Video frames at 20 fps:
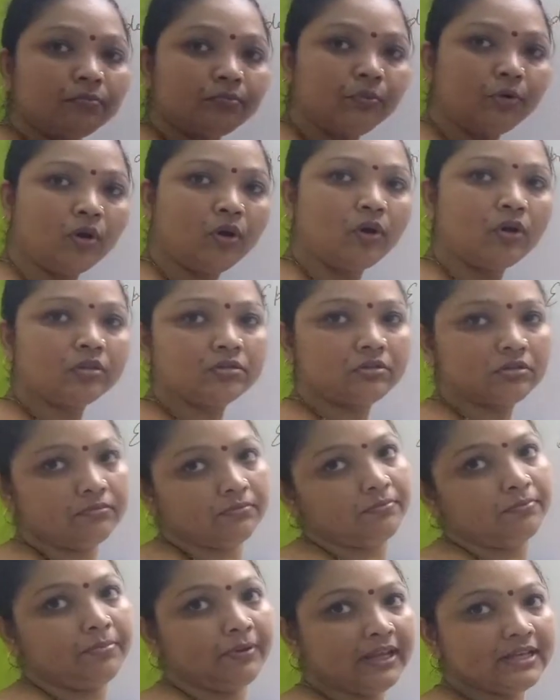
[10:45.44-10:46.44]
Both
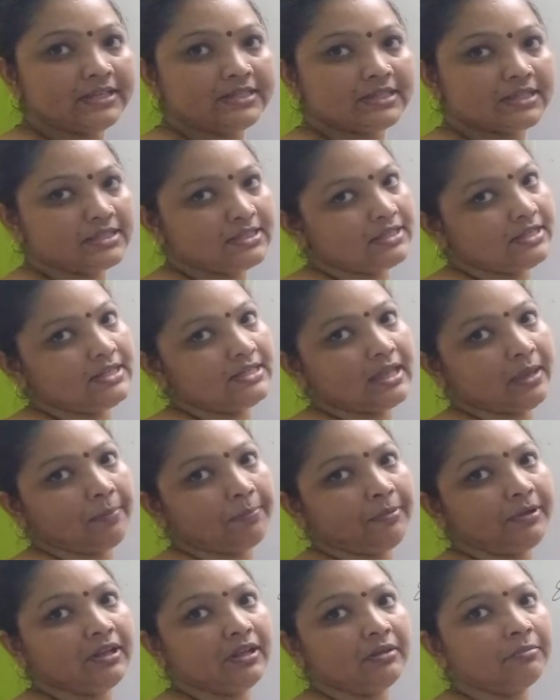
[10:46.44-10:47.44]
places these
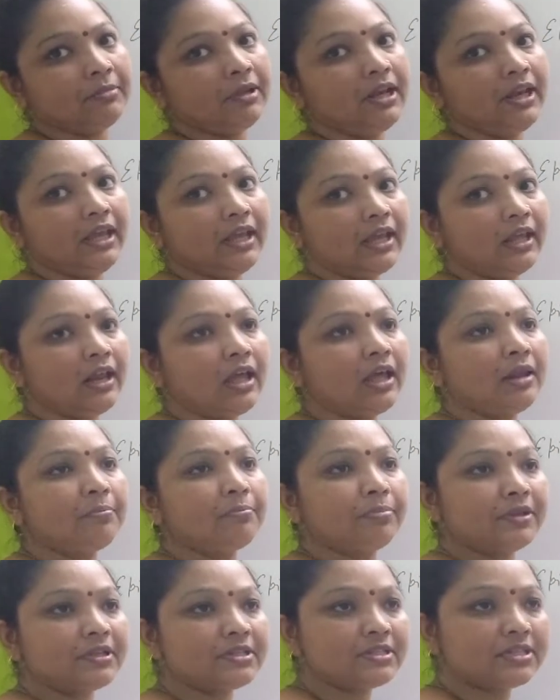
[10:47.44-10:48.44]
epidermal hair
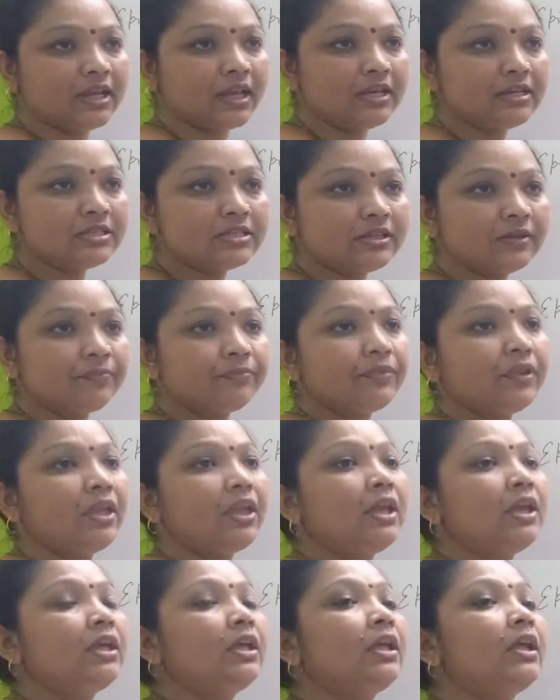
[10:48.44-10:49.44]
are present.
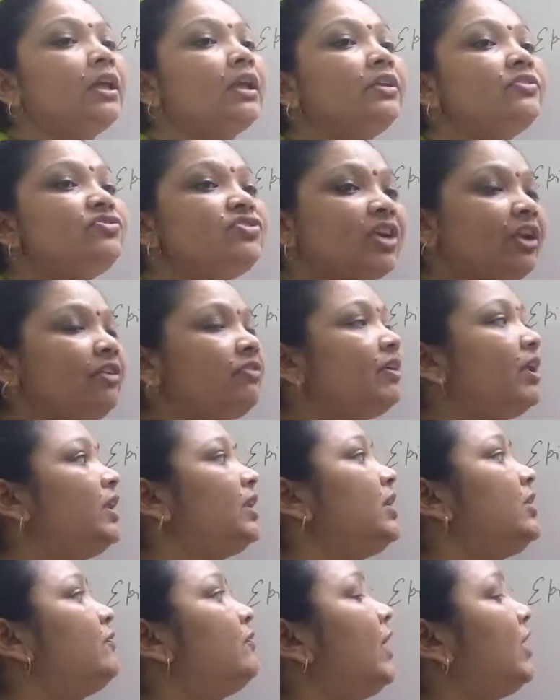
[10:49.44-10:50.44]

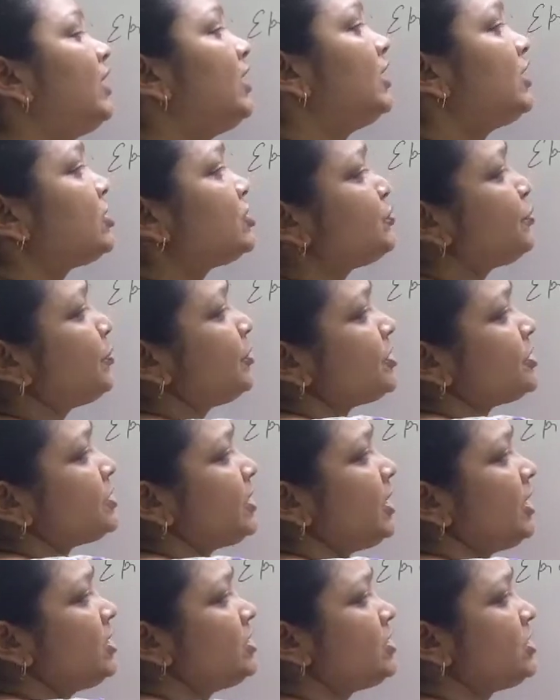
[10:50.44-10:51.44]
Generally when it is
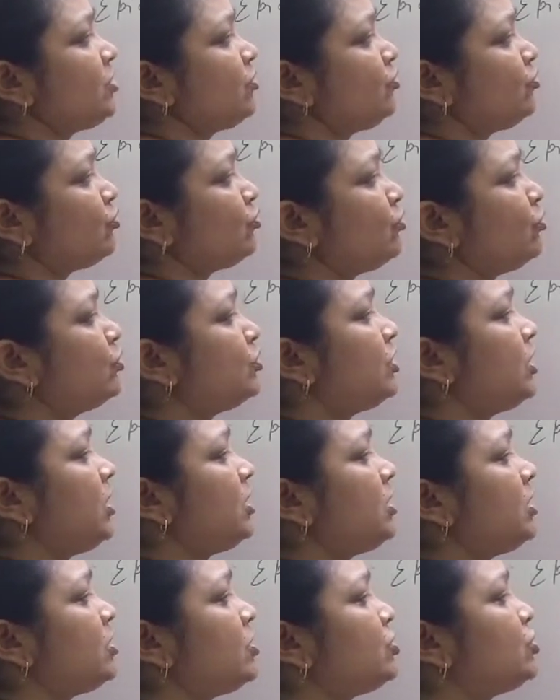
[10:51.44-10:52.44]
present in root,
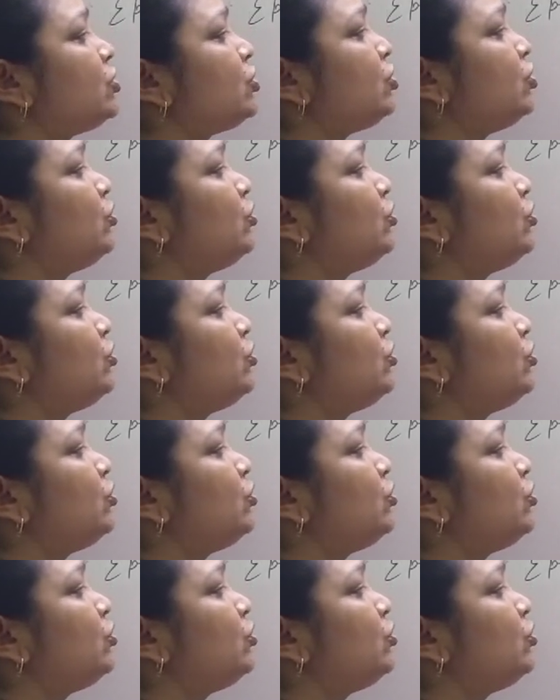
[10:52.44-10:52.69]
it is